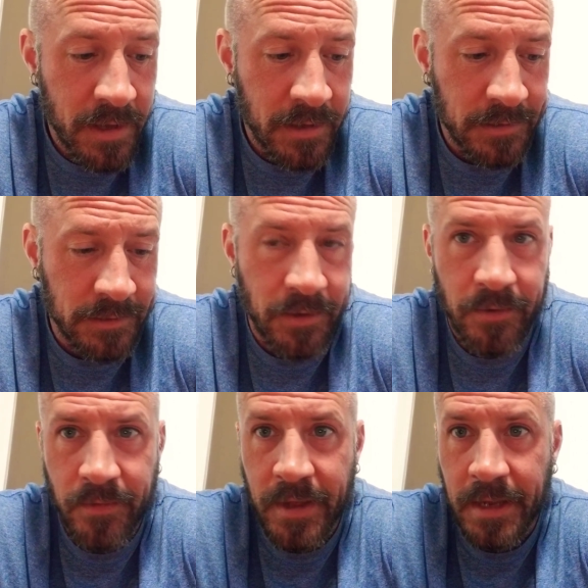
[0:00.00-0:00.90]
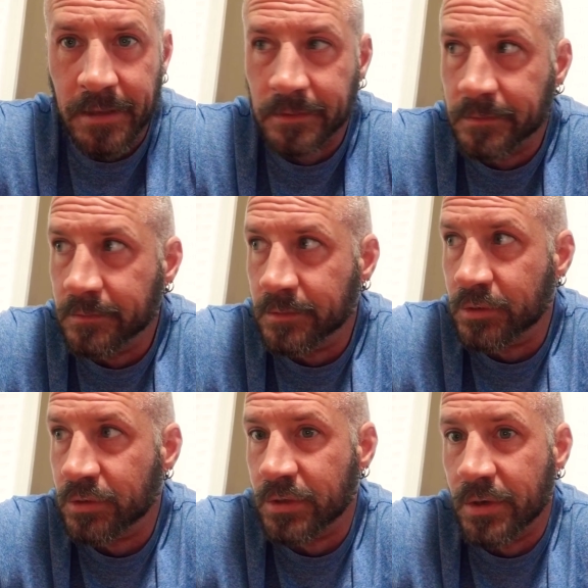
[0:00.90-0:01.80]
So they
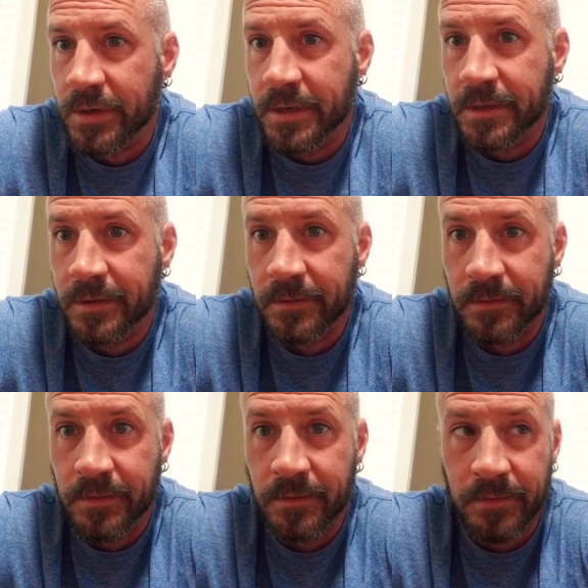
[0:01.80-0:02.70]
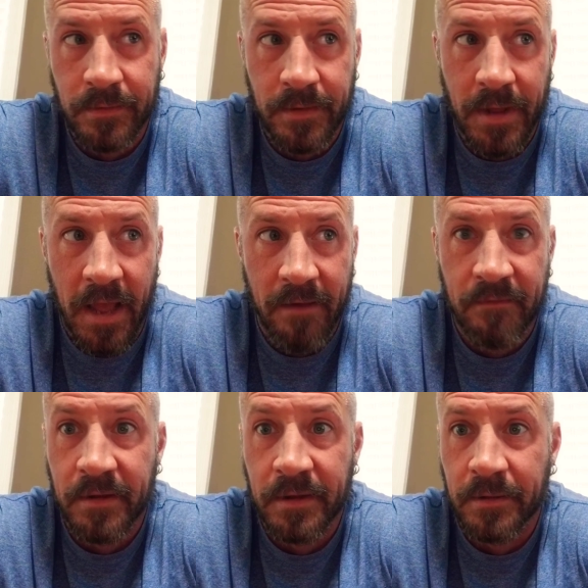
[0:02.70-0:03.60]
started
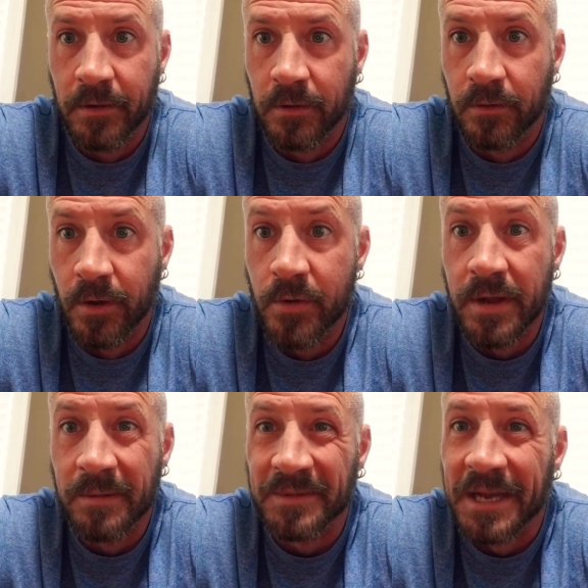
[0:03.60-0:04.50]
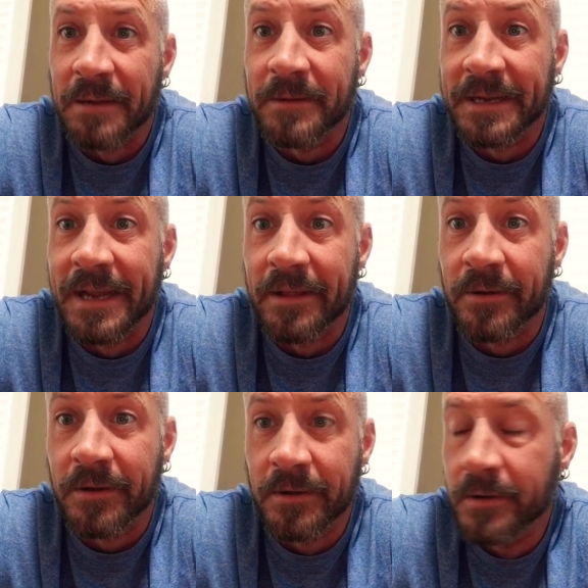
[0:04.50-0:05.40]
having their grown-up time
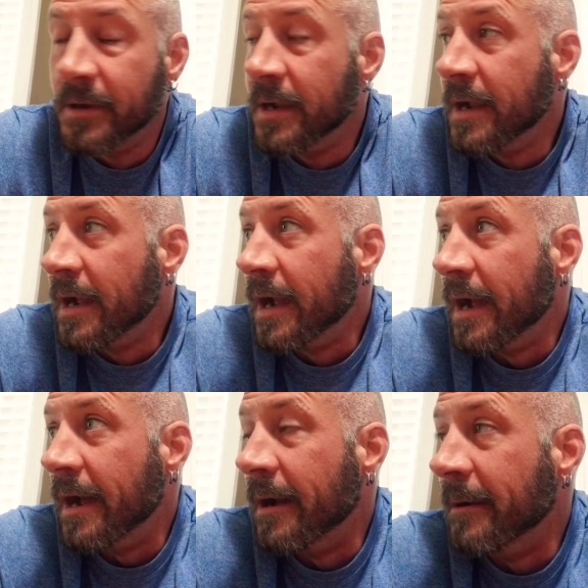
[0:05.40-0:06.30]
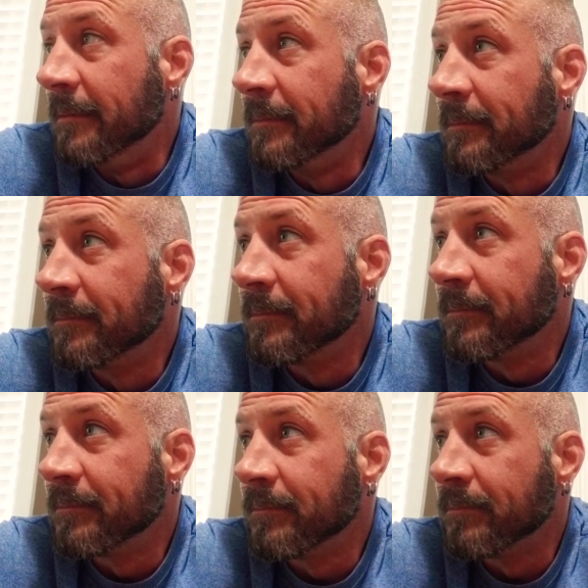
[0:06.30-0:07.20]
together.
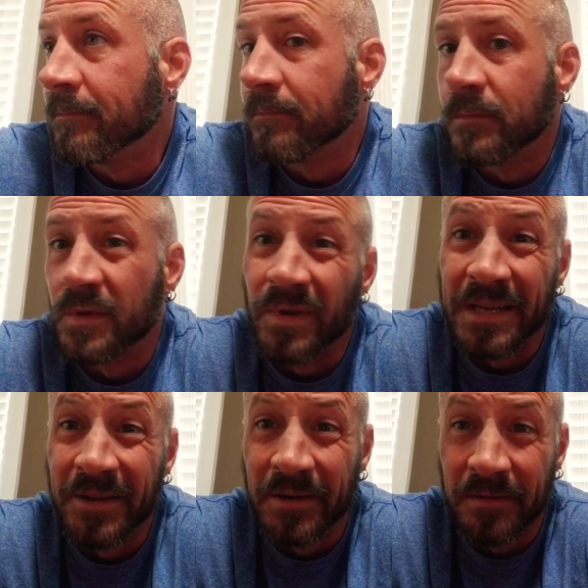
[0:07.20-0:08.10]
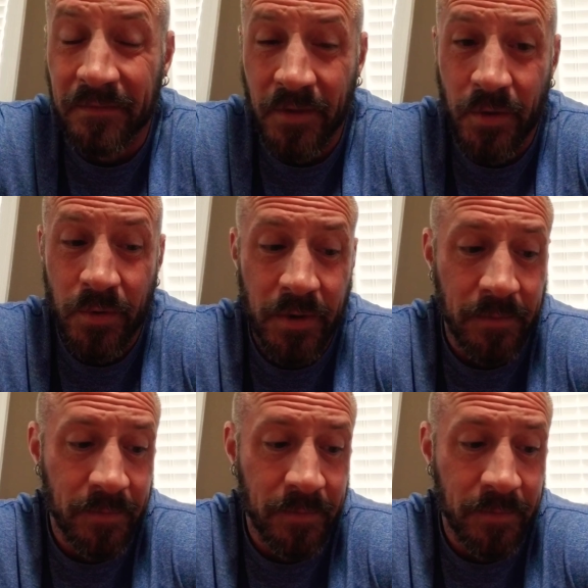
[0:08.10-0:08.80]
So I took the food.